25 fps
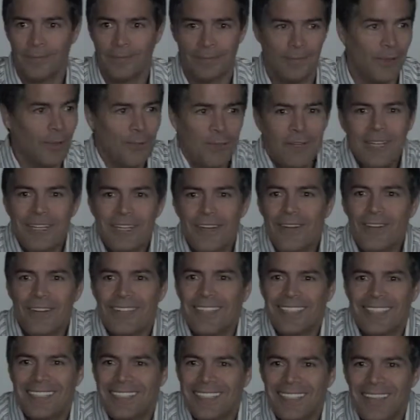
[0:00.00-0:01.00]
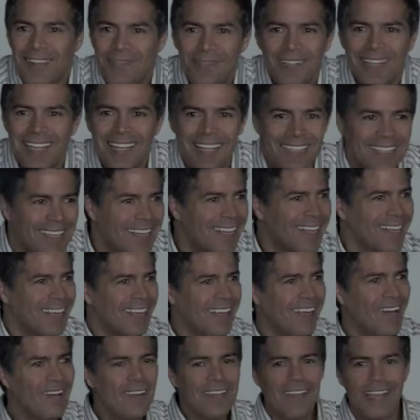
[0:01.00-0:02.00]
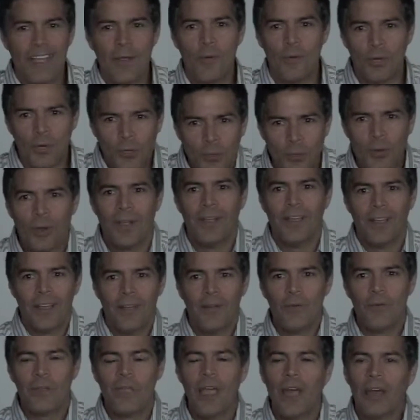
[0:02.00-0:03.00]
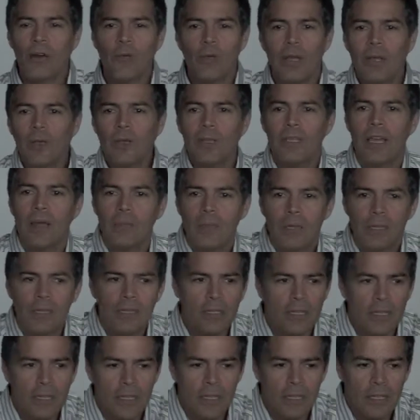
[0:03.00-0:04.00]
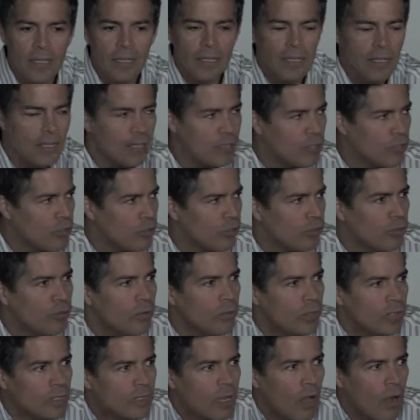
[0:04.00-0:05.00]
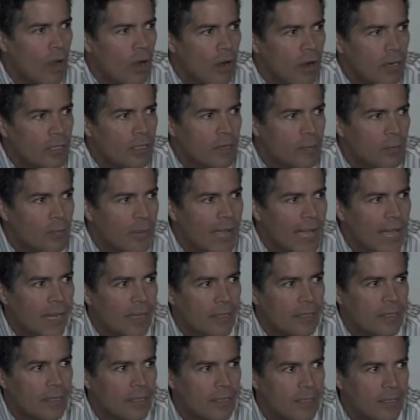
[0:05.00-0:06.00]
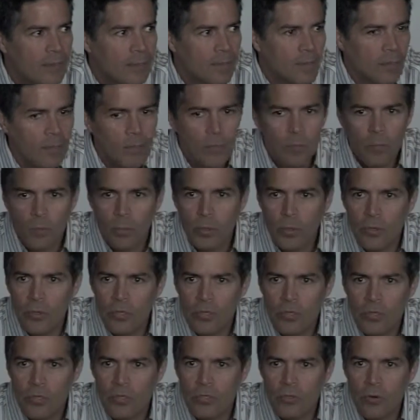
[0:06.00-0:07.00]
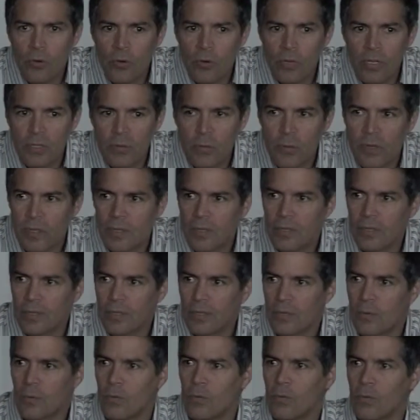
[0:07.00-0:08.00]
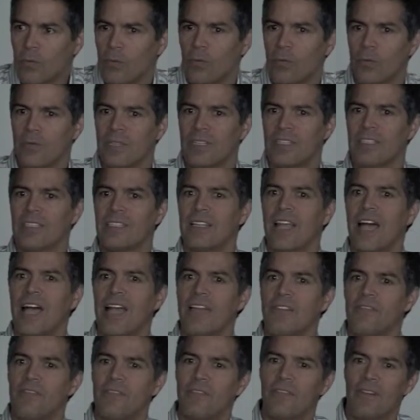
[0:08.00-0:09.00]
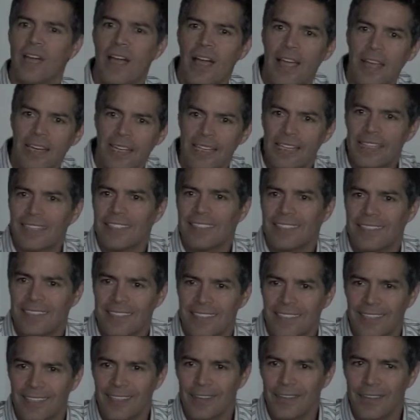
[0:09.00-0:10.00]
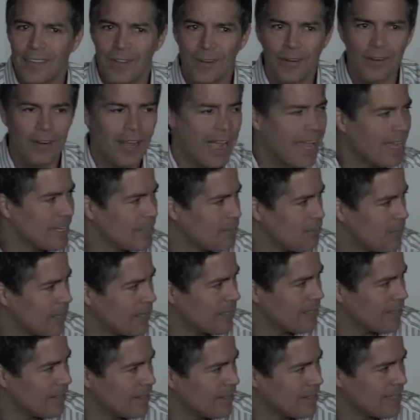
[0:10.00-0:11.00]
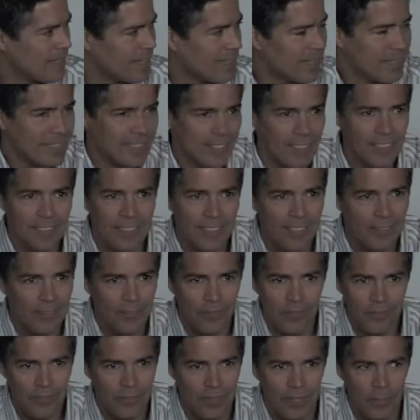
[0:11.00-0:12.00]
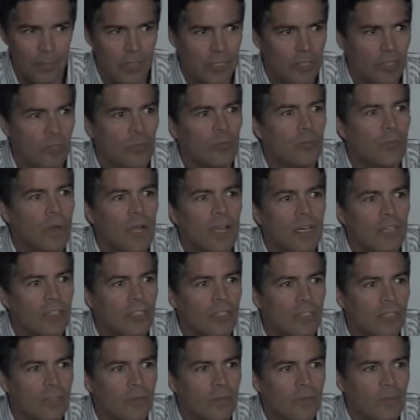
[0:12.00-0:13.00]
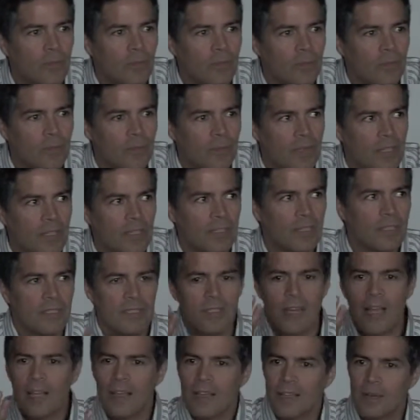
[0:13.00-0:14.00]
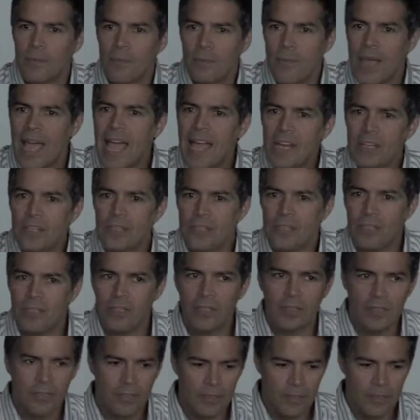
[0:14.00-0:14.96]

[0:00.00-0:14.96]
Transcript: nobody noticed, nobody else. Okay, we got away with that, because it's true, it's hard to balance personal stories with sci-fi-ness. You know, there are aspects that it's like, is this going to be too much? Is this not going to match the